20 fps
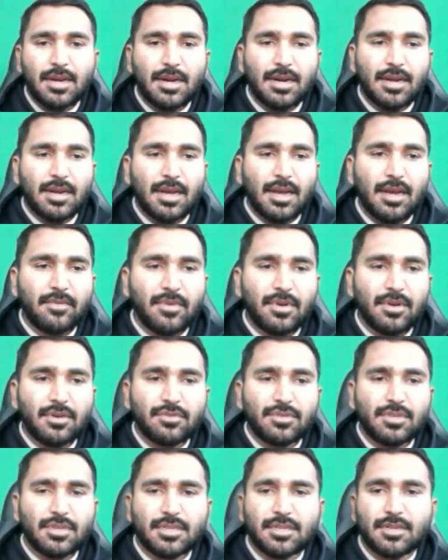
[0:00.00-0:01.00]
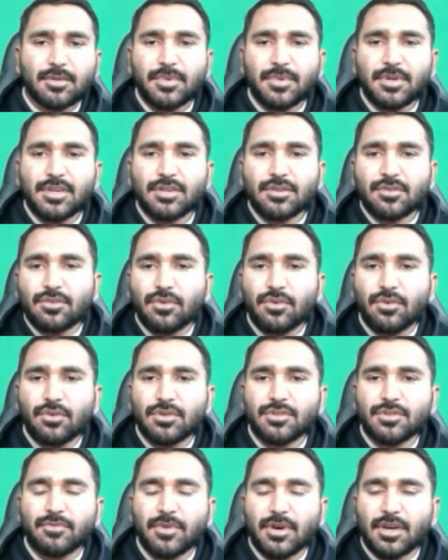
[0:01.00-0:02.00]
and I will do this complete
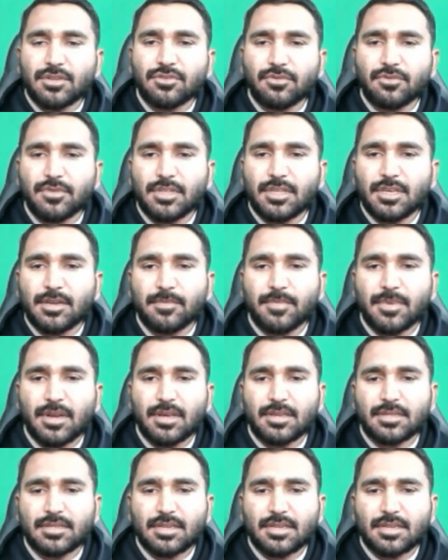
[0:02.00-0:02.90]
course for you with A plus